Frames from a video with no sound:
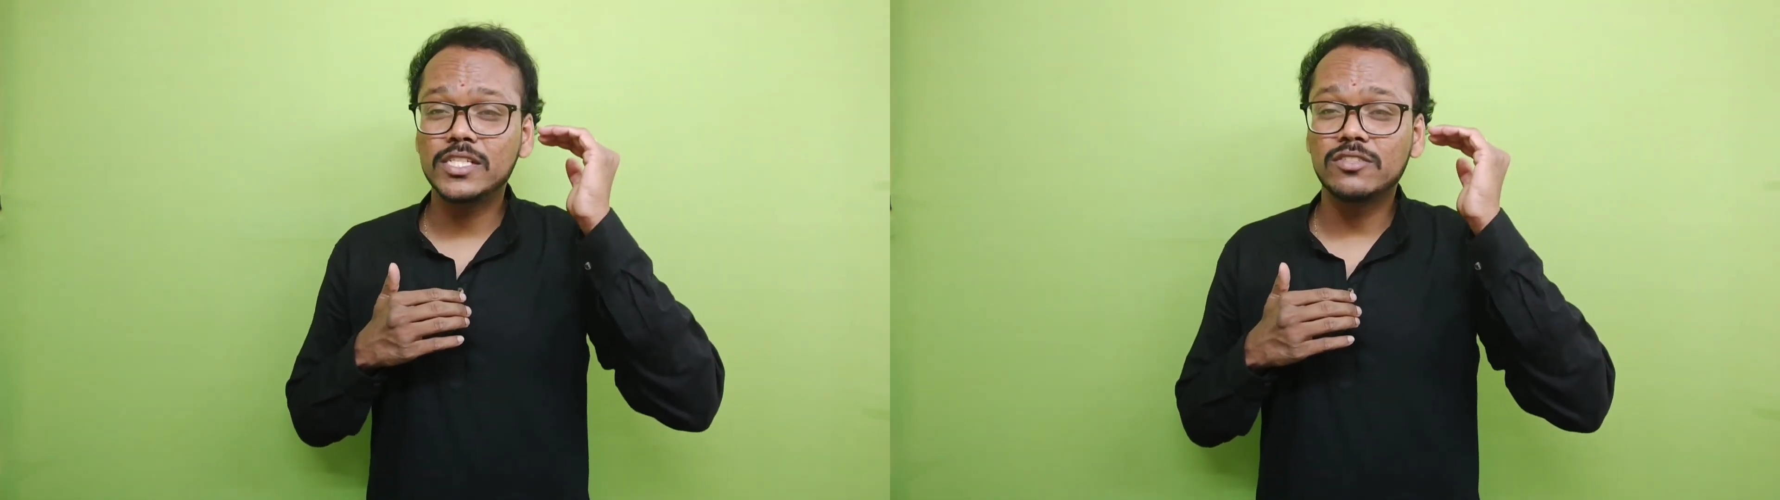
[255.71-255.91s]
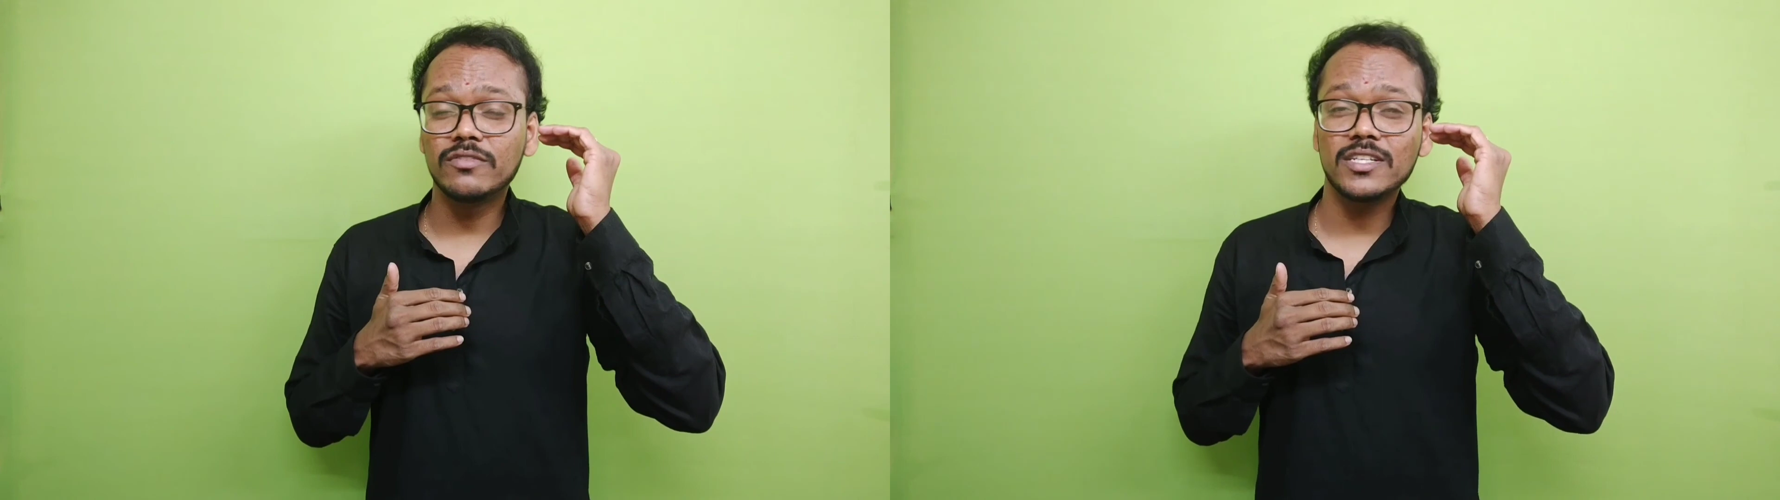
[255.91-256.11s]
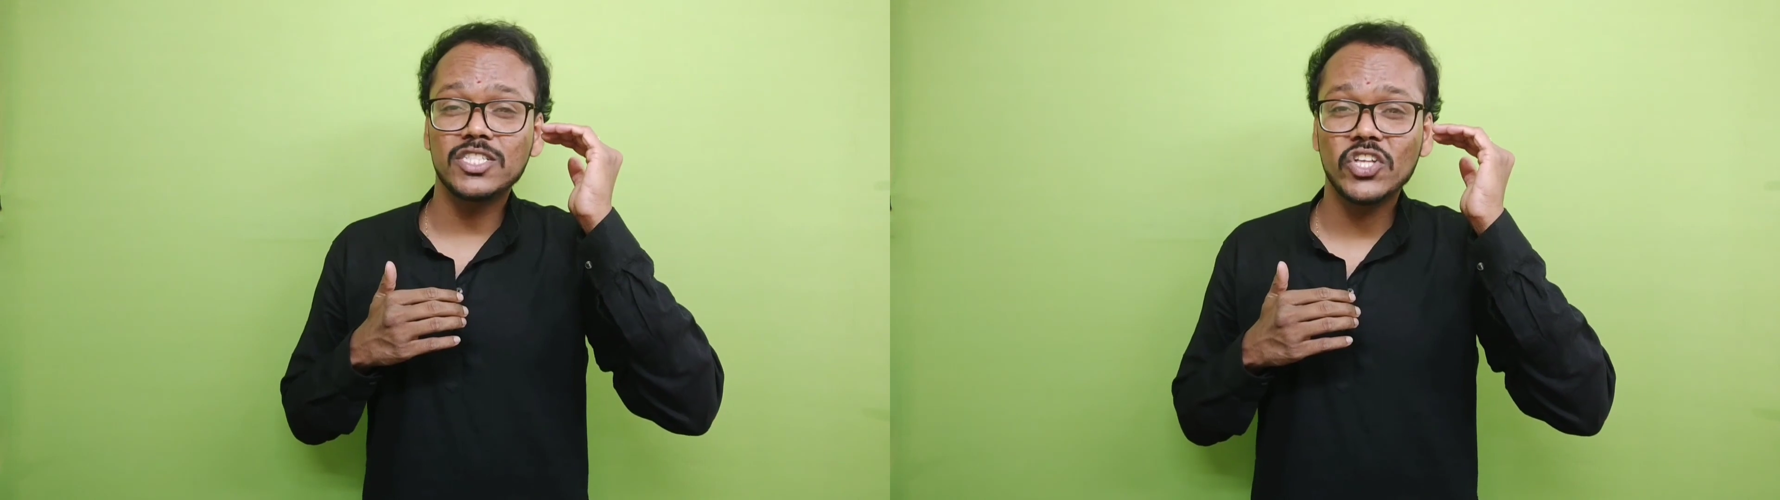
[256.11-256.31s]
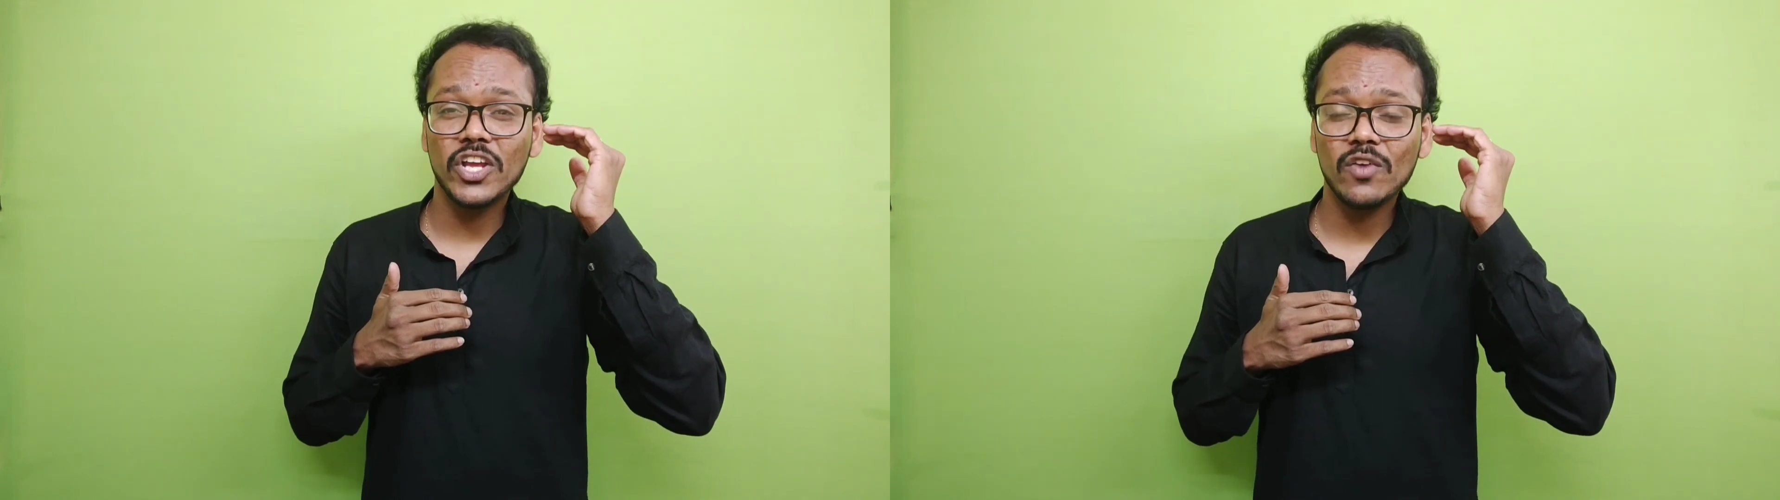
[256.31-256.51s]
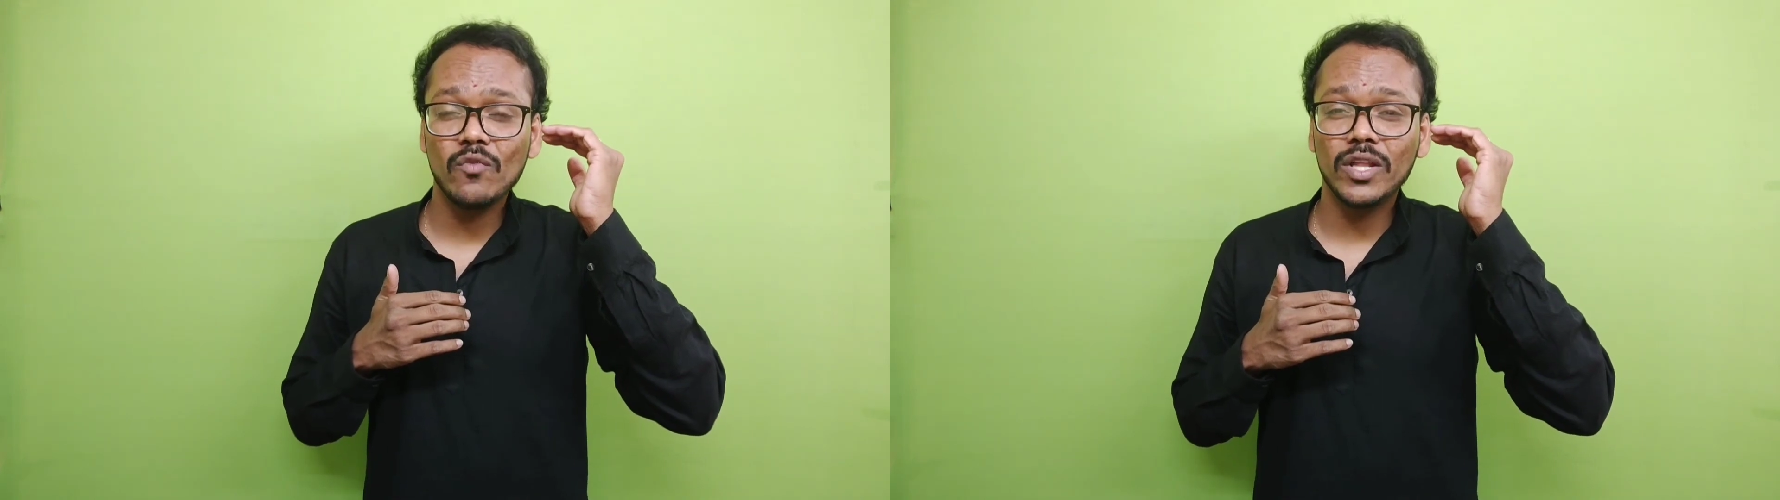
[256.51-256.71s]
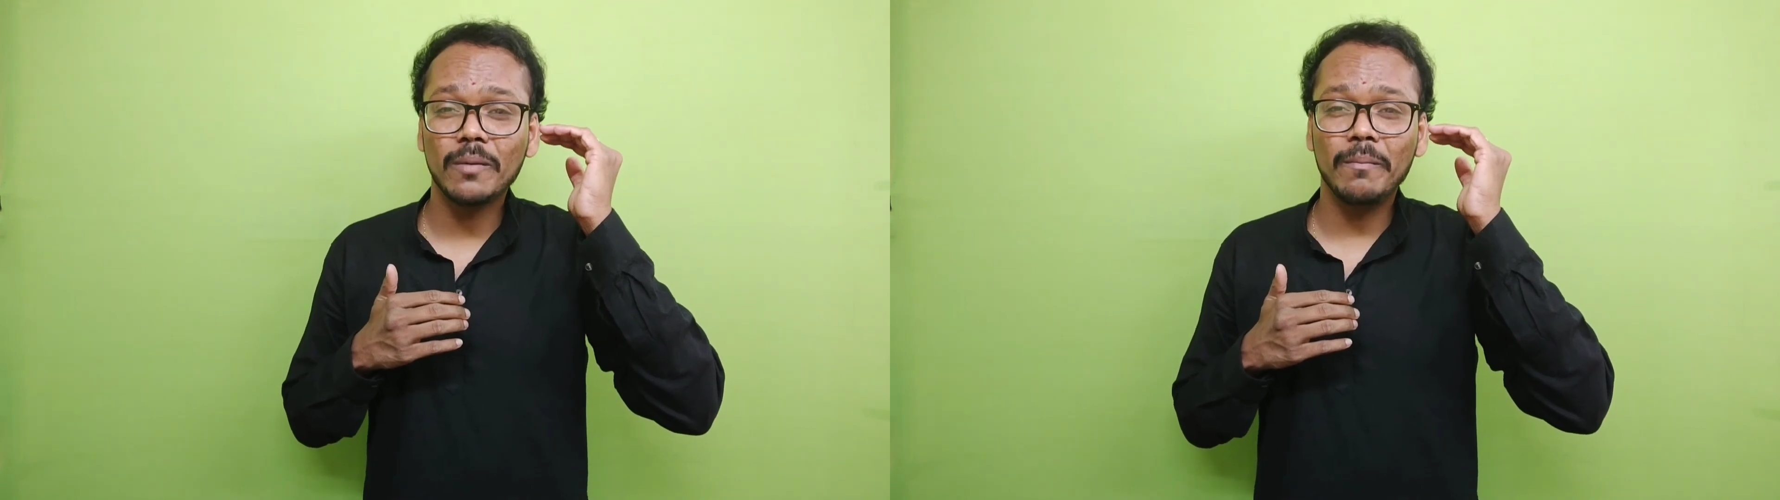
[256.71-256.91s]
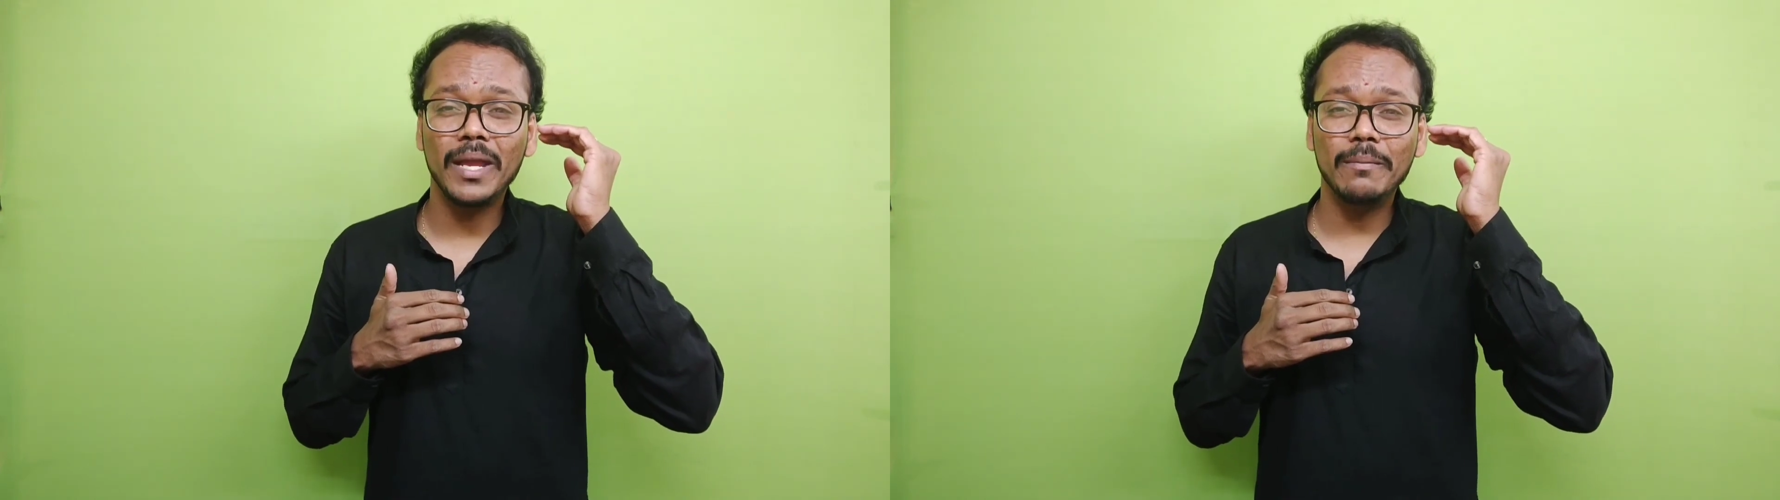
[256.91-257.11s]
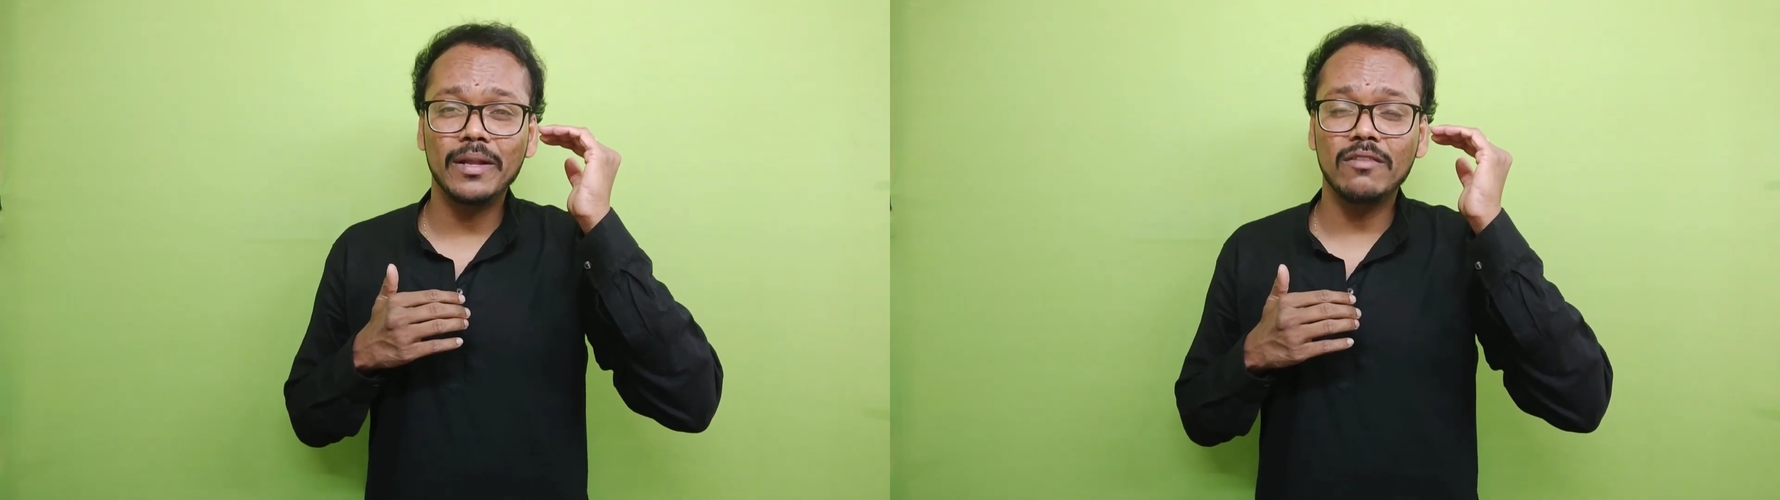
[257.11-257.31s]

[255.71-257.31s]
is worth sharing with the people,